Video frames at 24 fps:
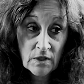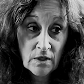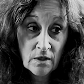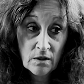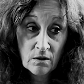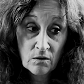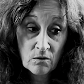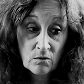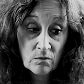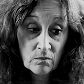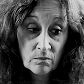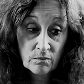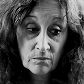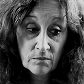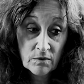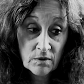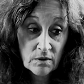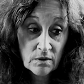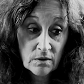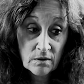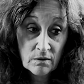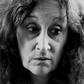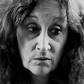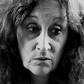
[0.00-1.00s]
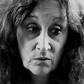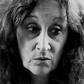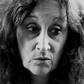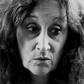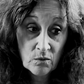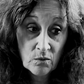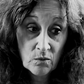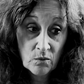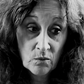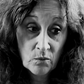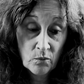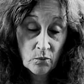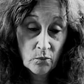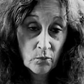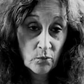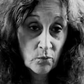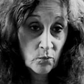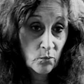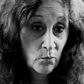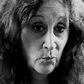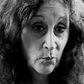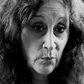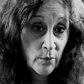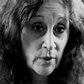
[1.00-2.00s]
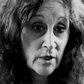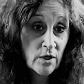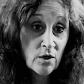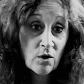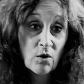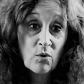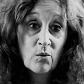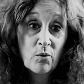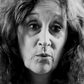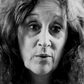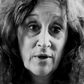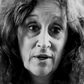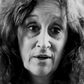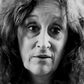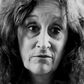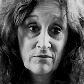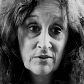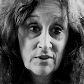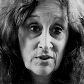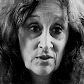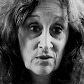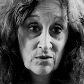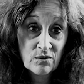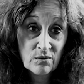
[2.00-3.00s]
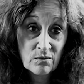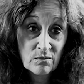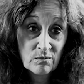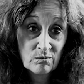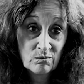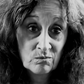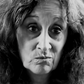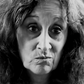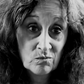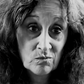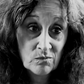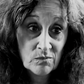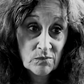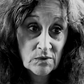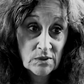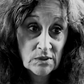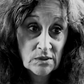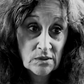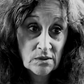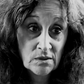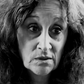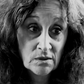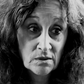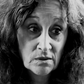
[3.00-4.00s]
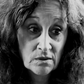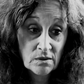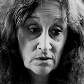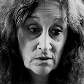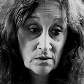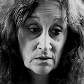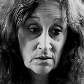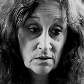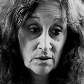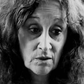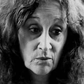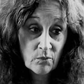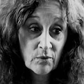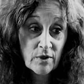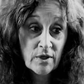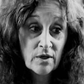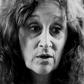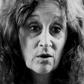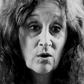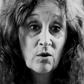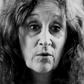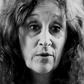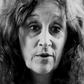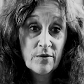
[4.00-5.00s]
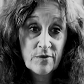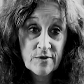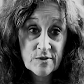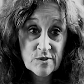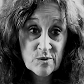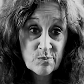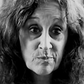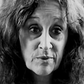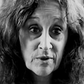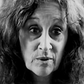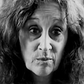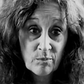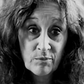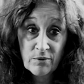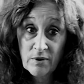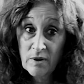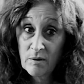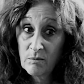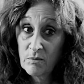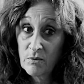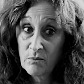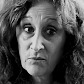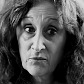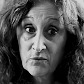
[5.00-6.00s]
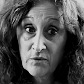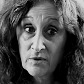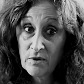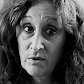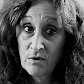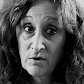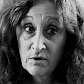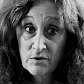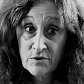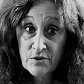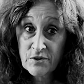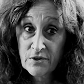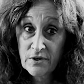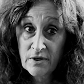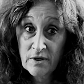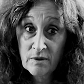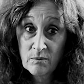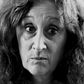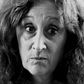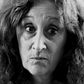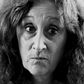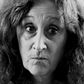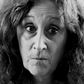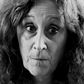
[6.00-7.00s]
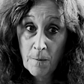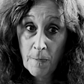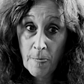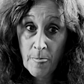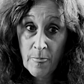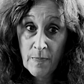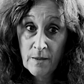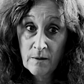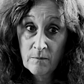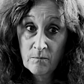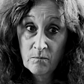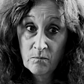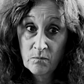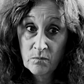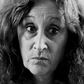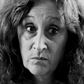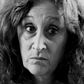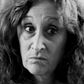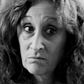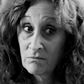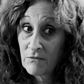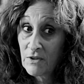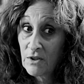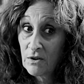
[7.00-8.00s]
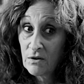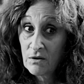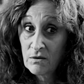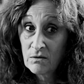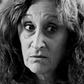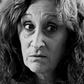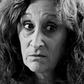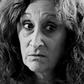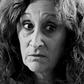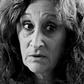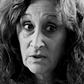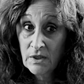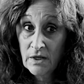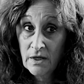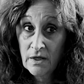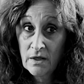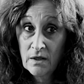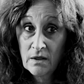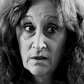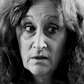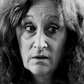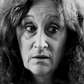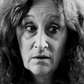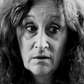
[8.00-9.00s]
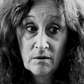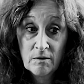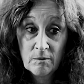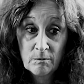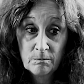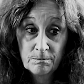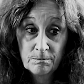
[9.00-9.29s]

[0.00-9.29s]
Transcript: you know, we know what we have to do. And we know that this has been a problem for a long time. You know, and